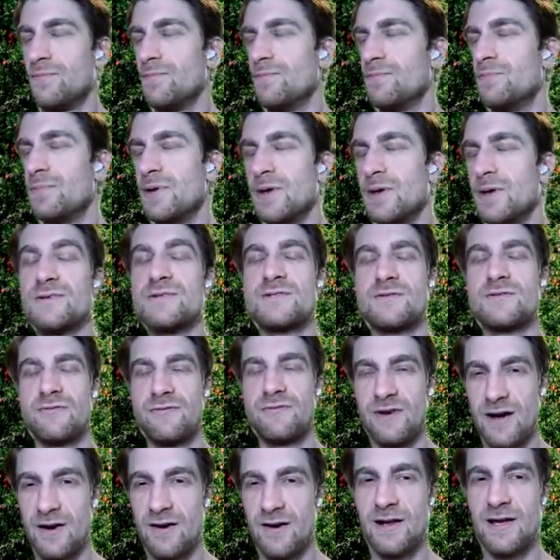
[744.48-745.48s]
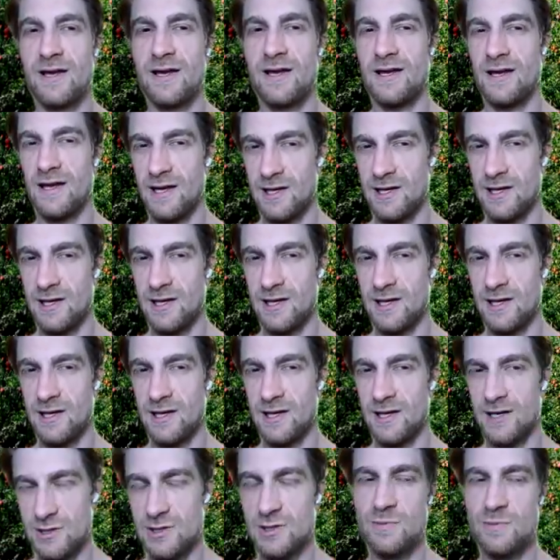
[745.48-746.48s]
people's varying interests,
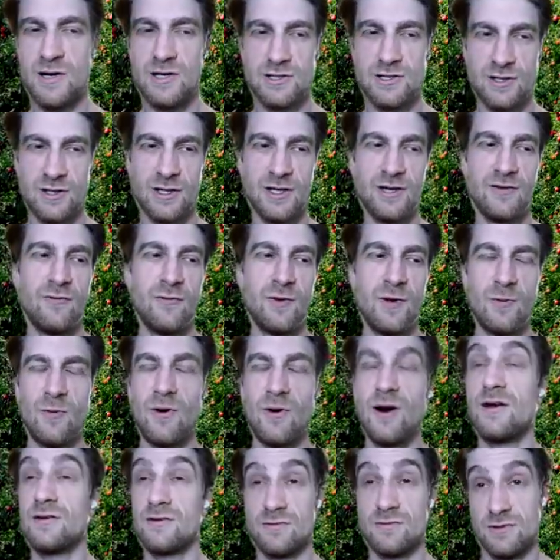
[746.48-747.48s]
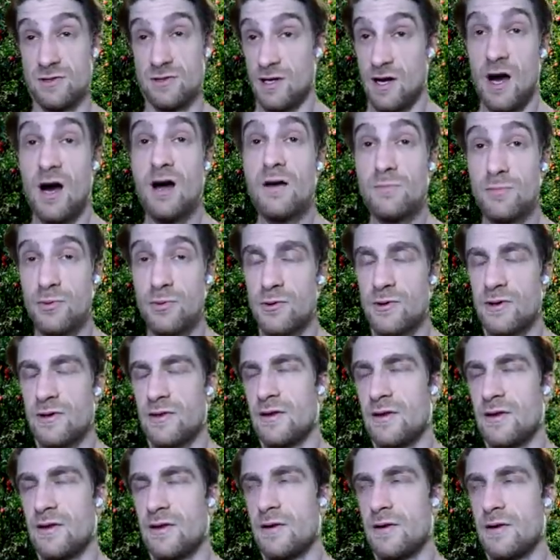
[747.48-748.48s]
especially if we want to onboard
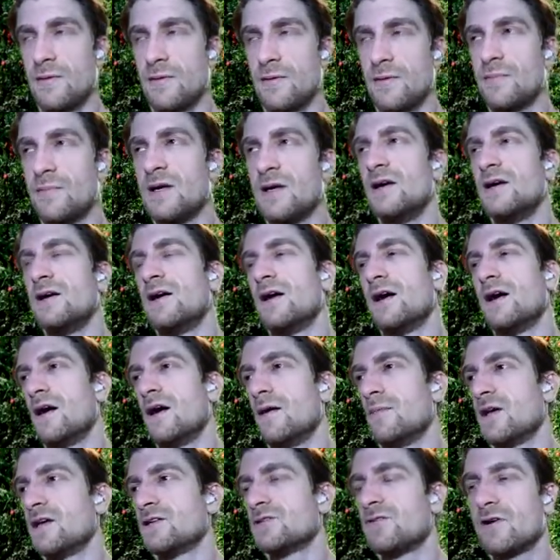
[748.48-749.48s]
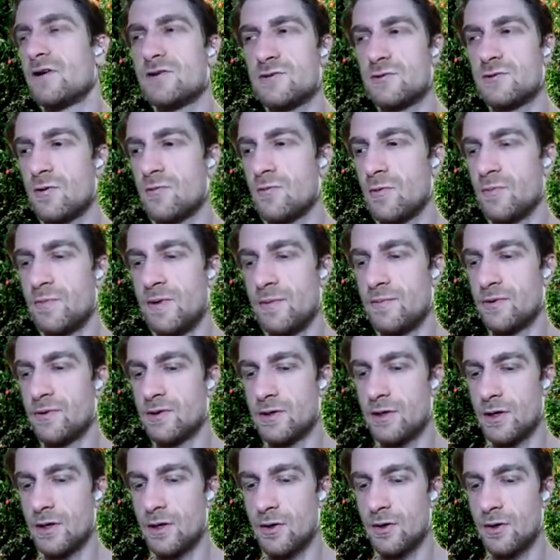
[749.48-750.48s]
them. As far as normal people
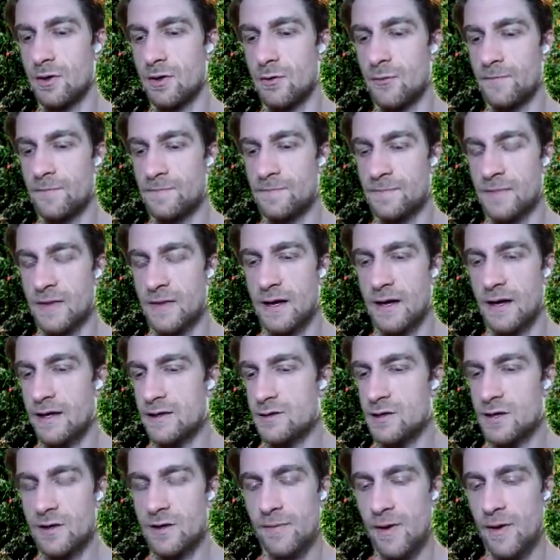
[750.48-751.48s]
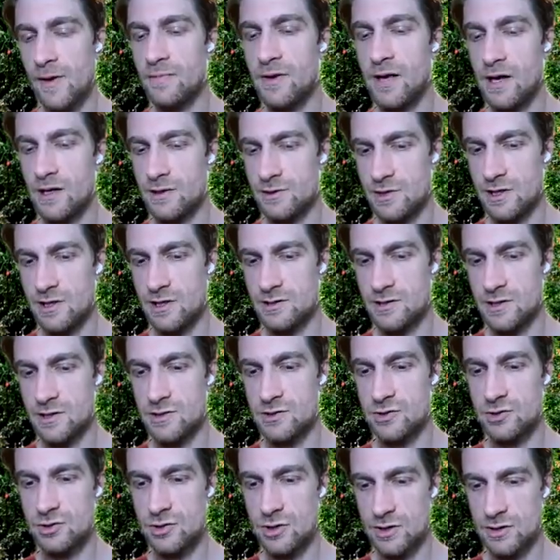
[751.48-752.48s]
go, I talk about blockchains as
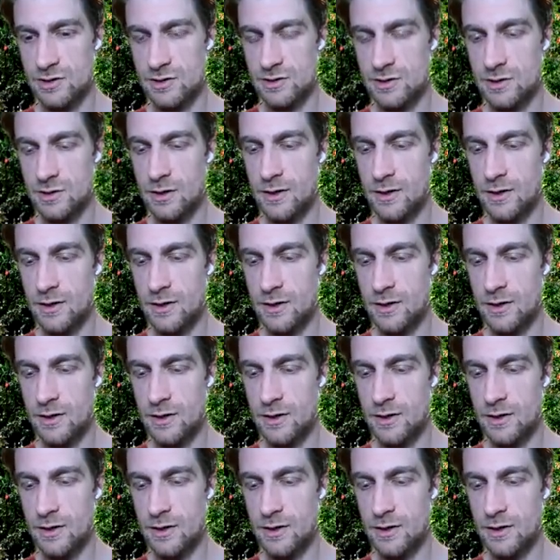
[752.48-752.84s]
just